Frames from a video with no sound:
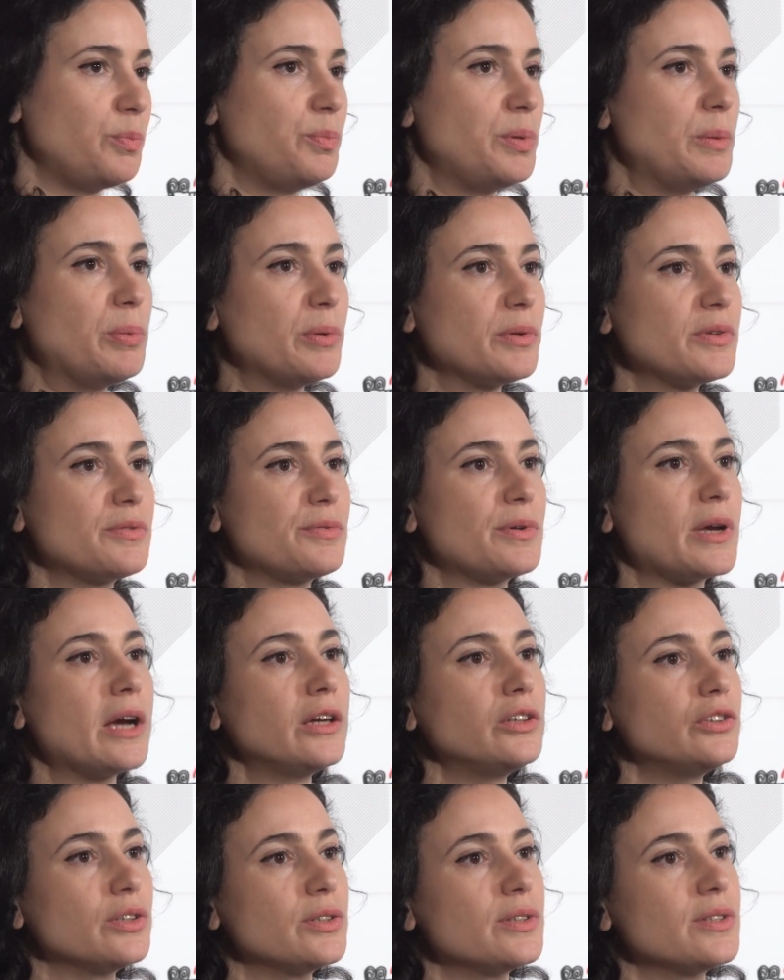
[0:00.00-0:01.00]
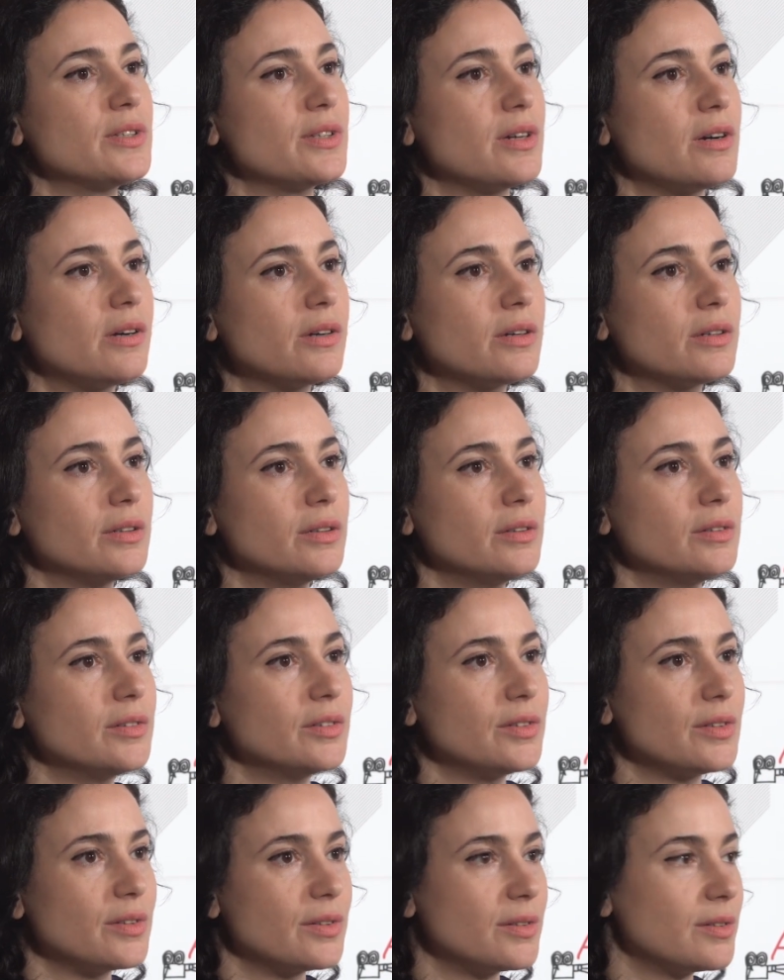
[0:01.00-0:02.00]
people's reactions are
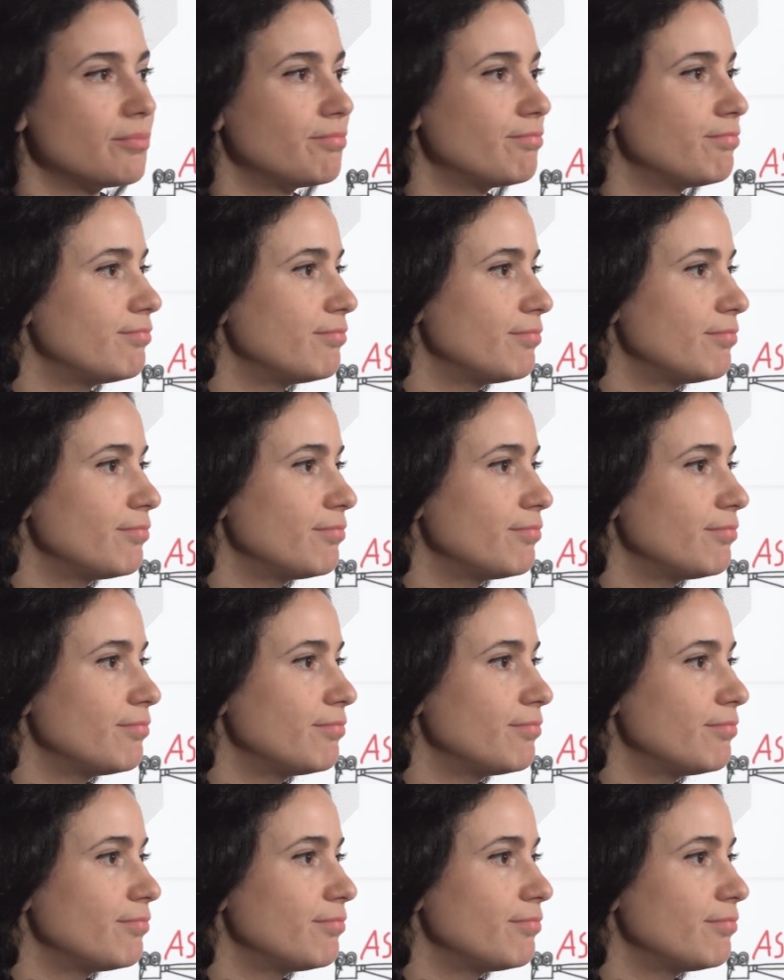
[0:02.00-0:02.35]
just